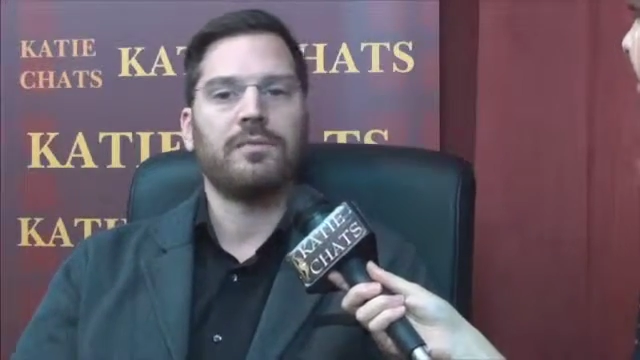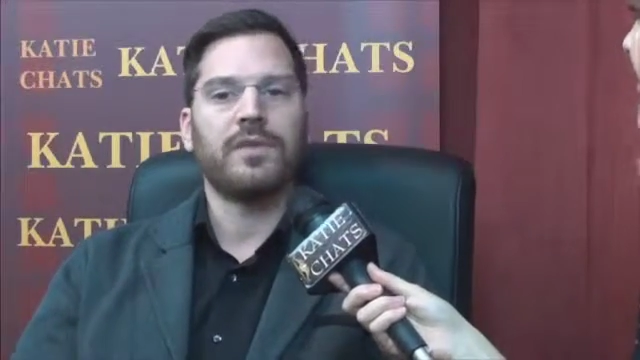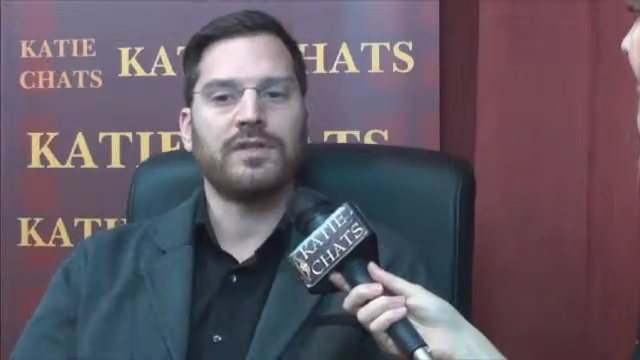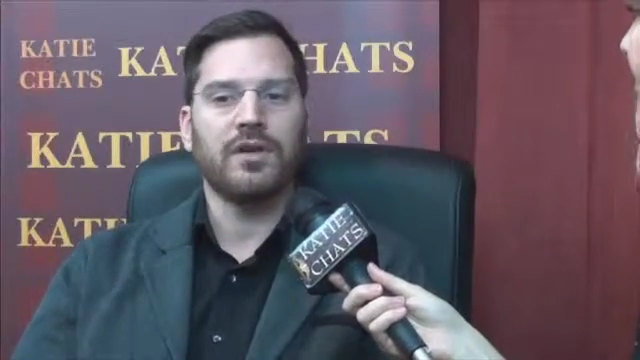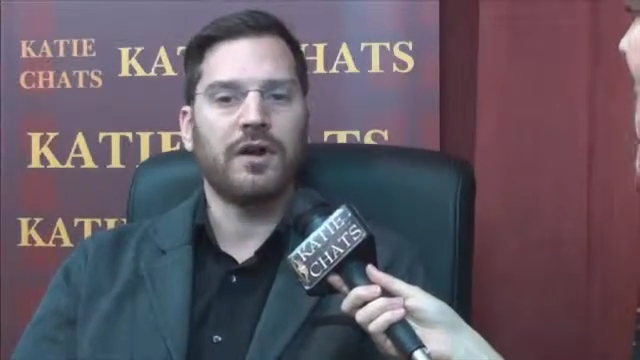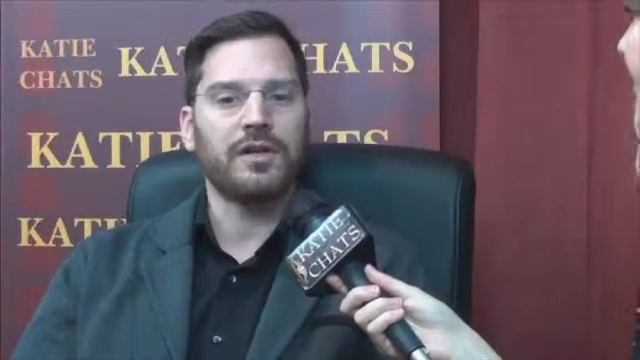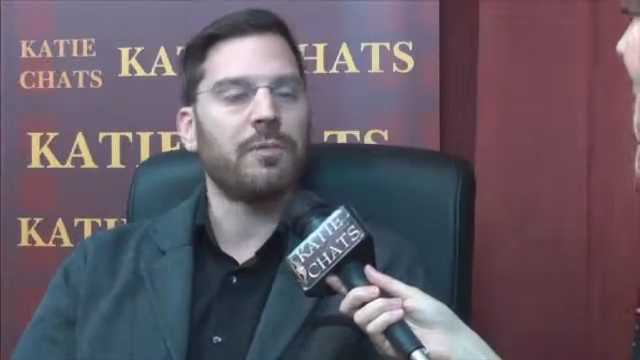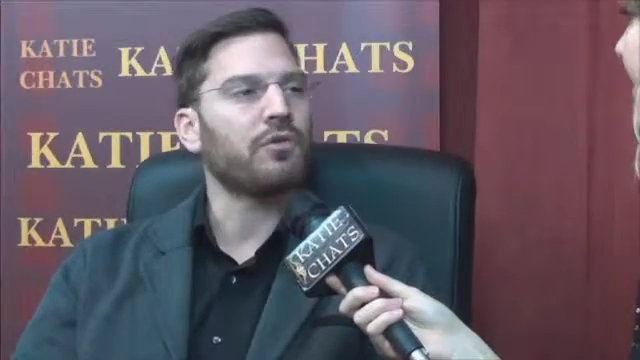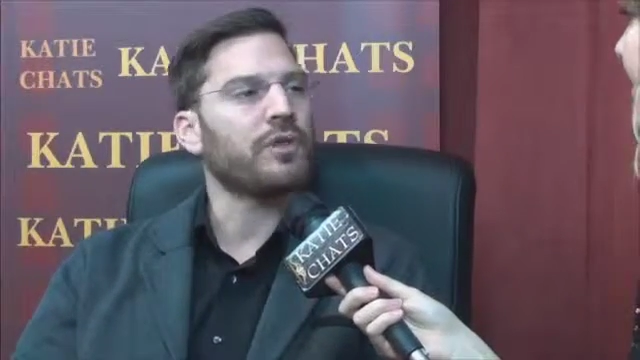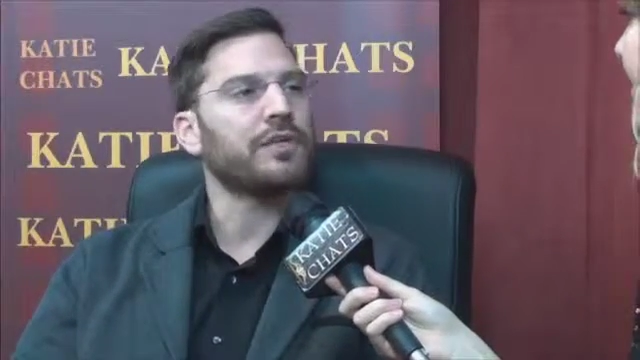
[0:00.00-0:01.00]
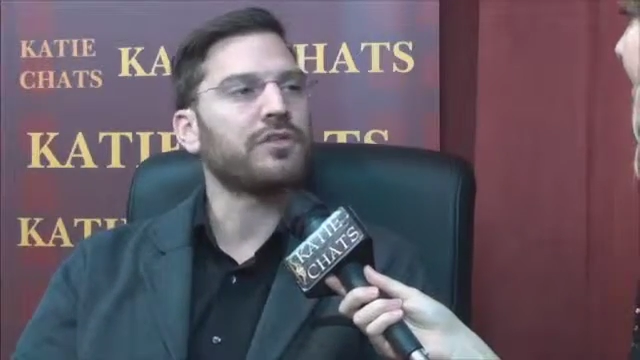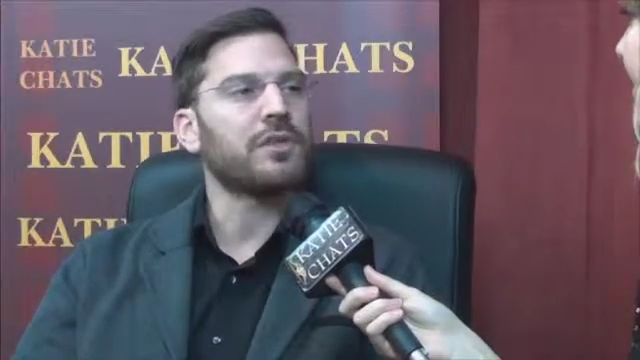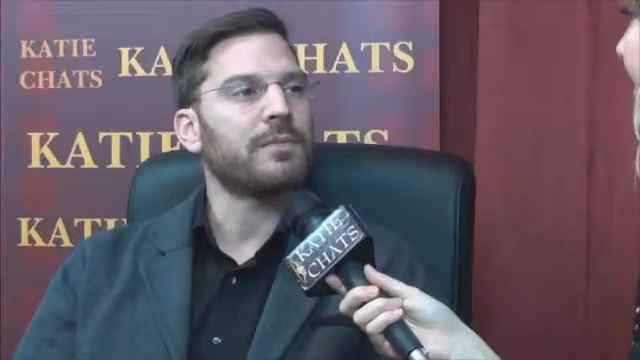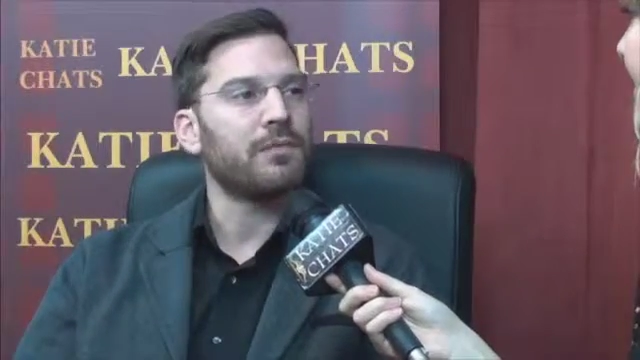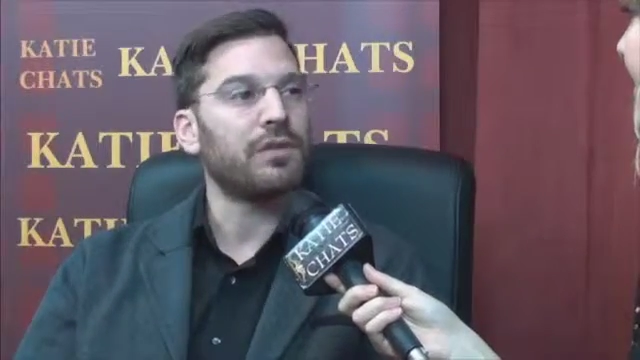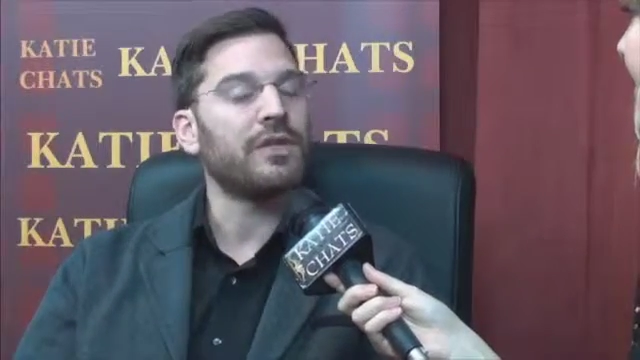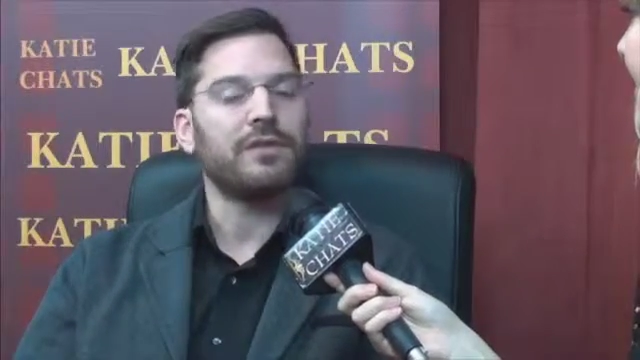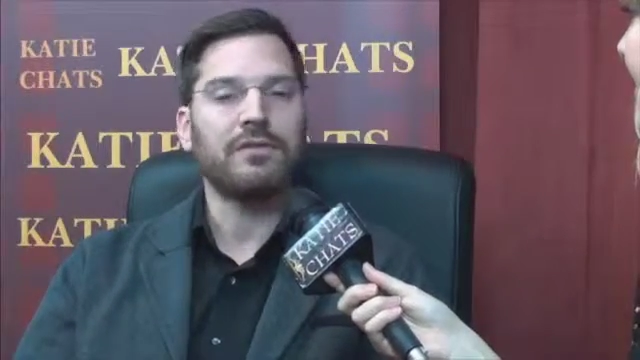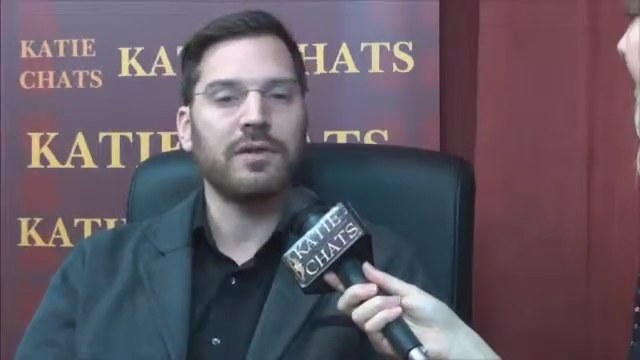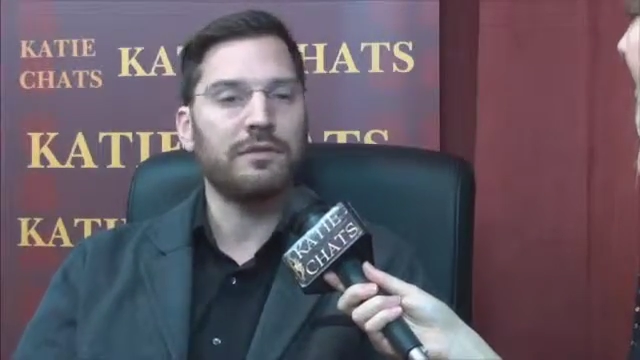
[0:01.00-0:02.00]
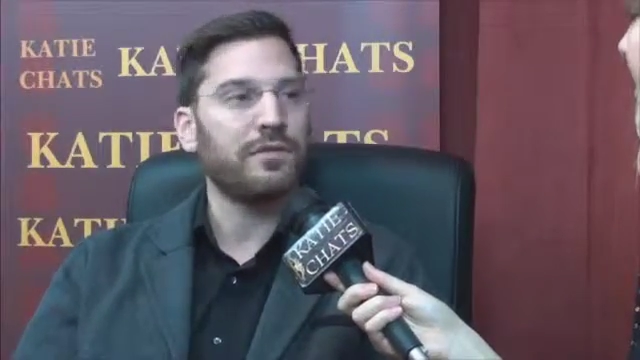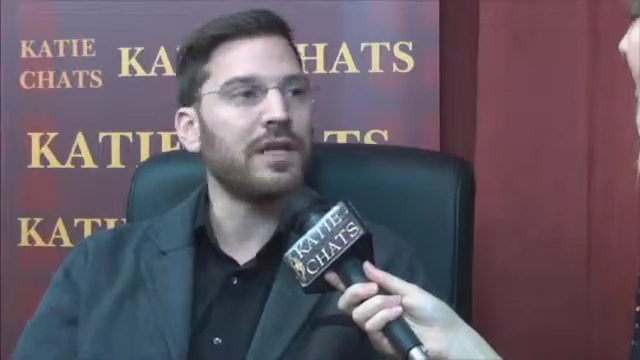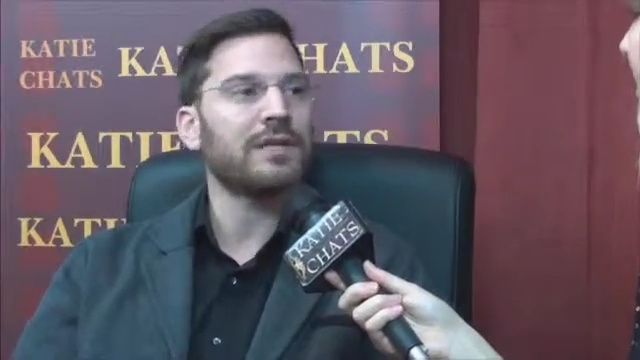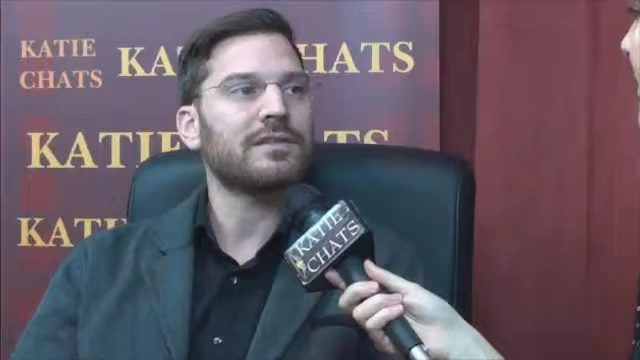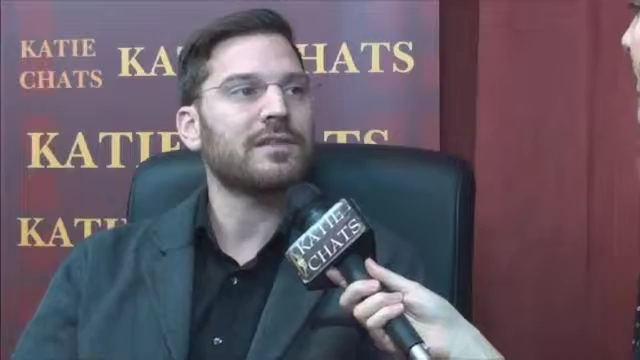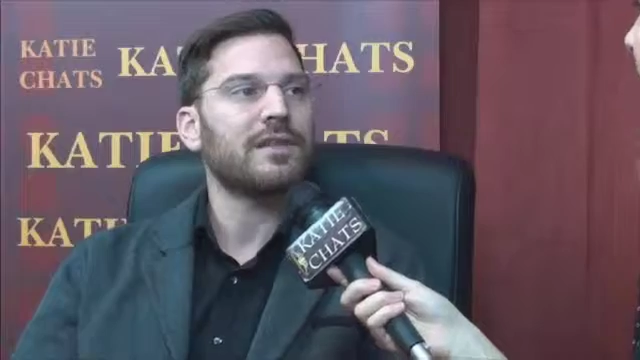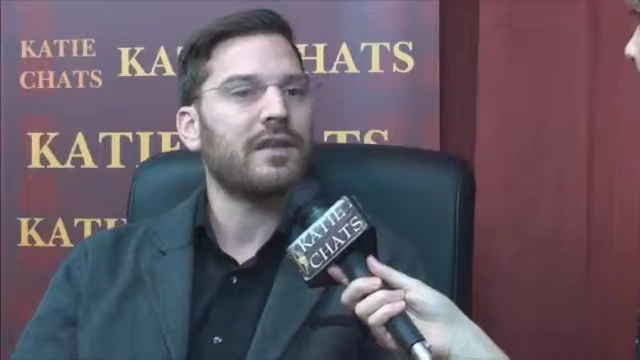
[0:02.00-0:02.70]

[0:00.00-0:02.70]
This odd couple relationship that really conflicts